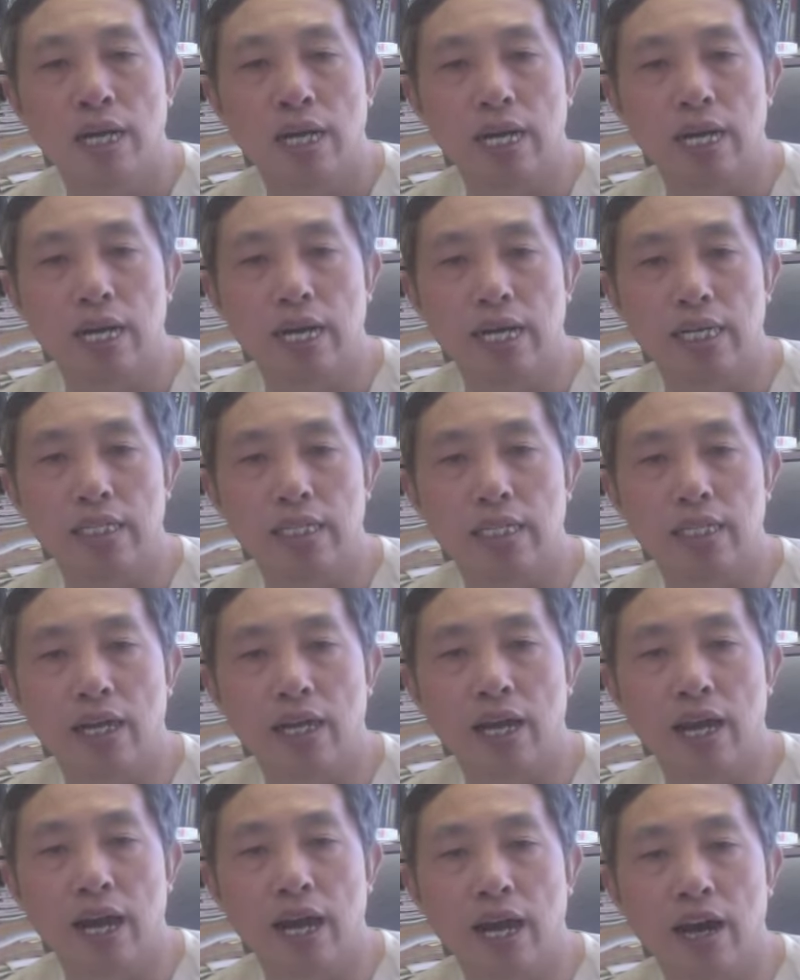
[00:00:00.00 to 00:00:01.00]
And
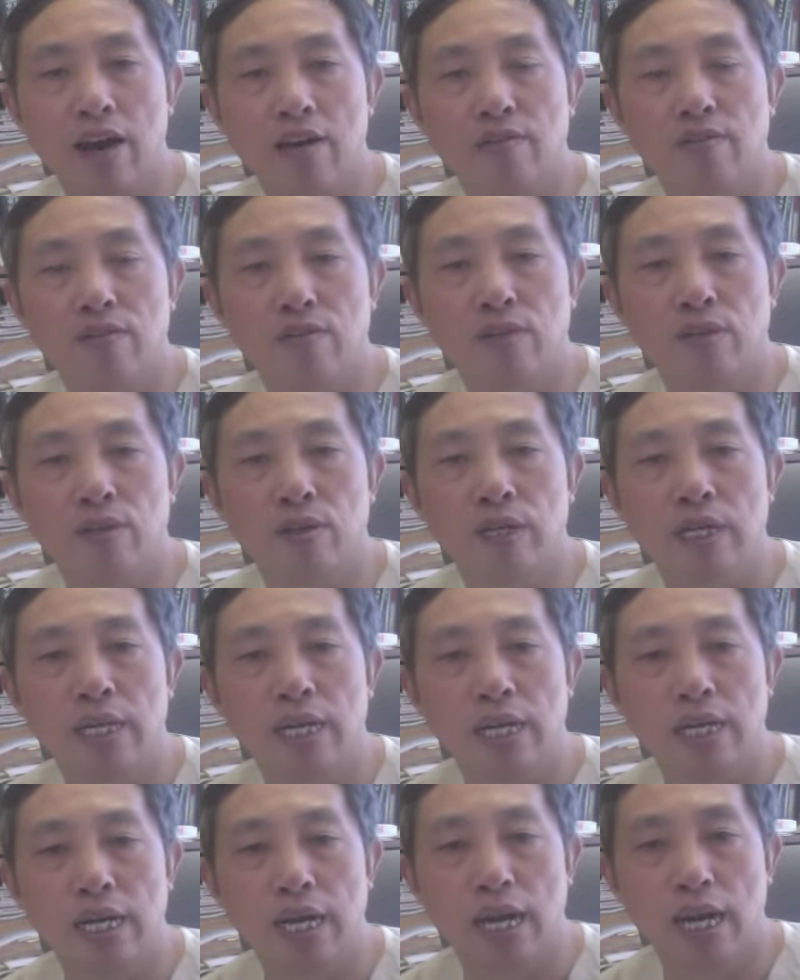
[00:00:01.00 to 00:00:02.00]
they have
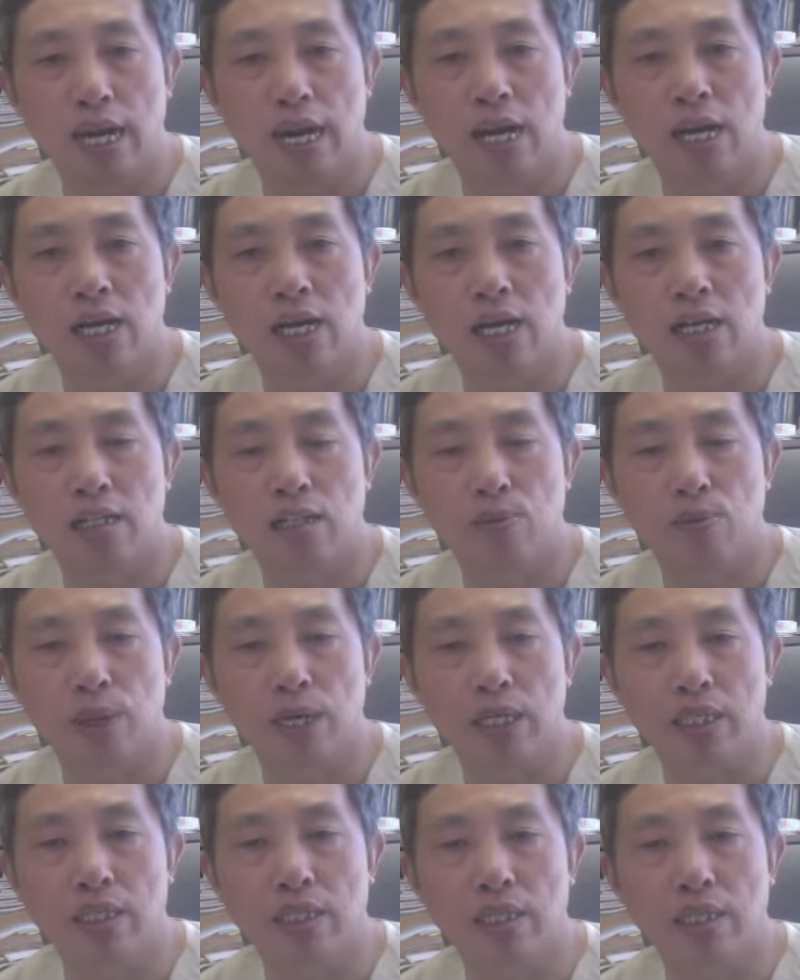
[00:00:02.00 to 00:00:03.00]

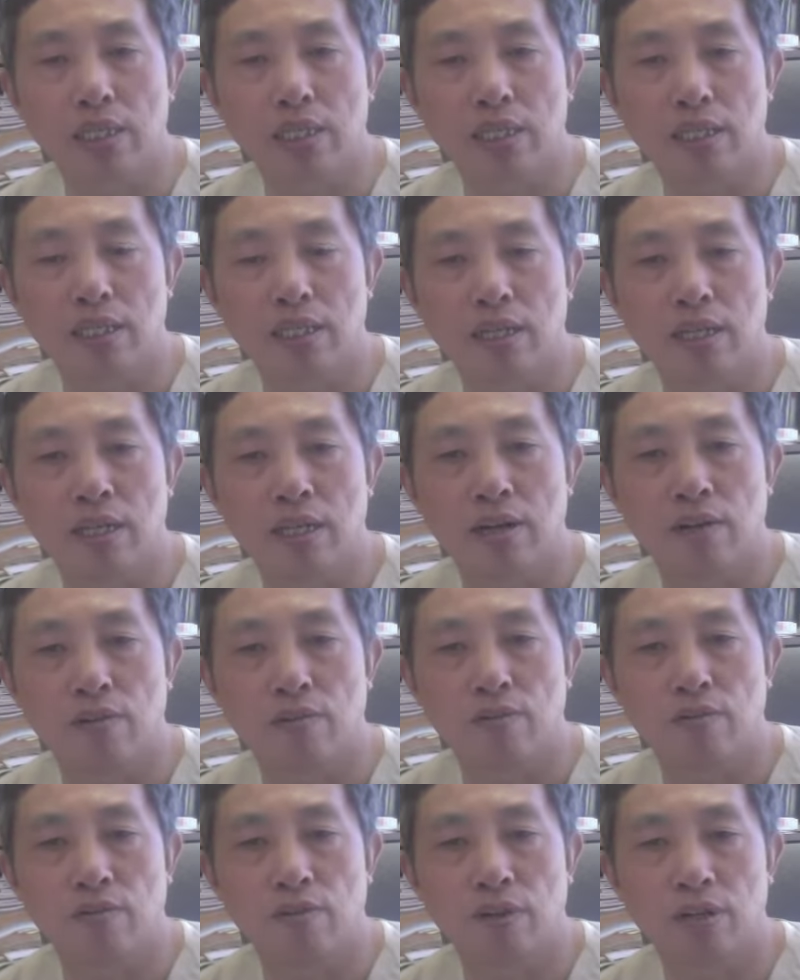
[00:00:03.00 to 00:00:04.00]
unexpected
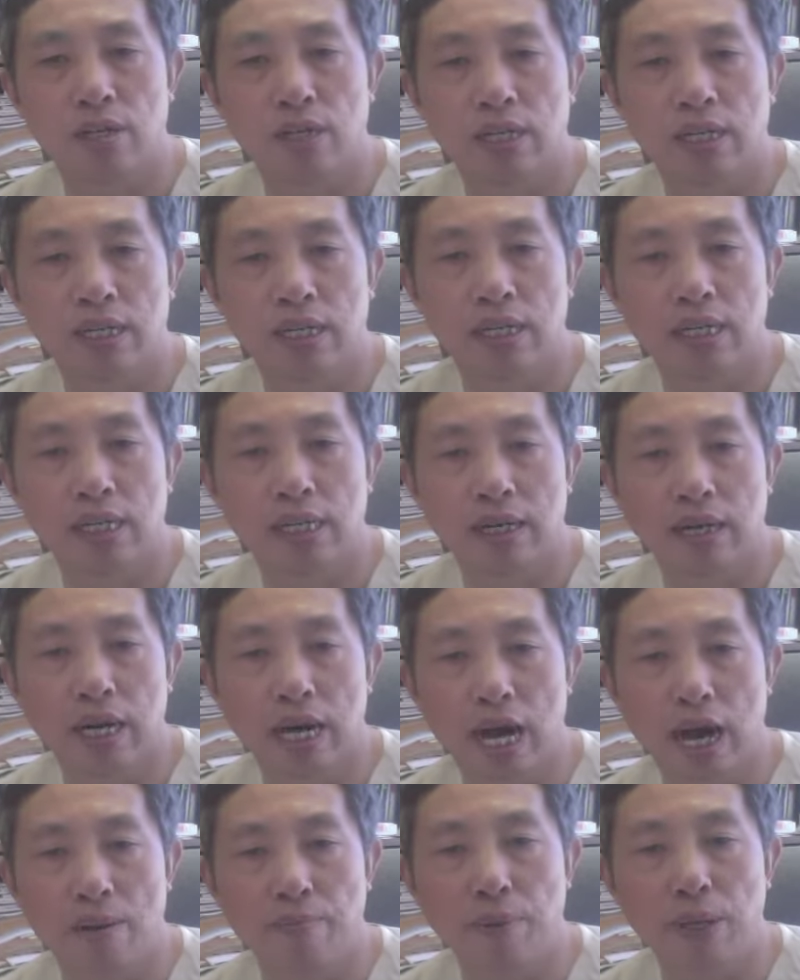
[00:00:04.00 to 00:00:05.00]

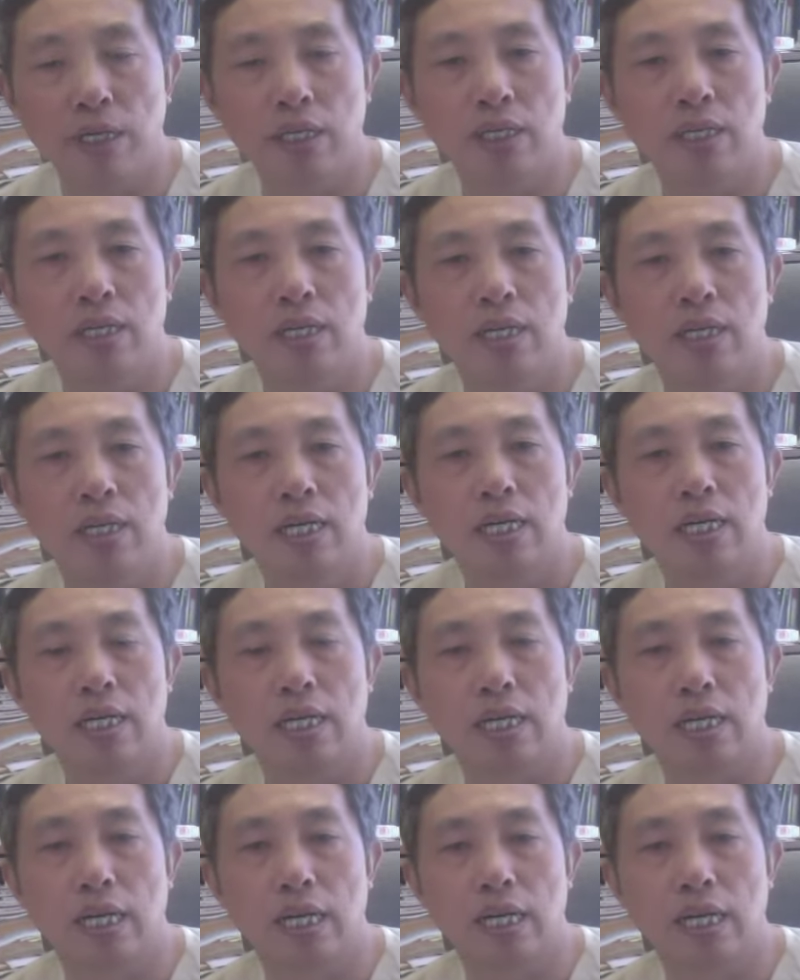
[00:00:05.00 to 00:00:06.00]
happen,
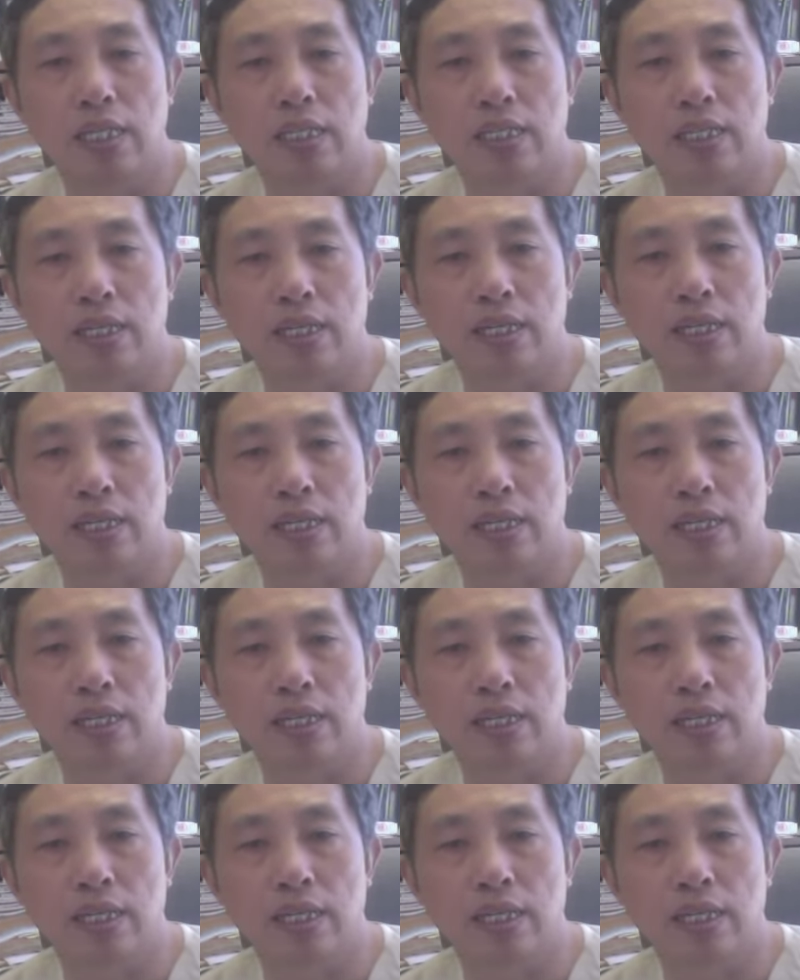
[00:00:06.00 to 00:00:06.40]
and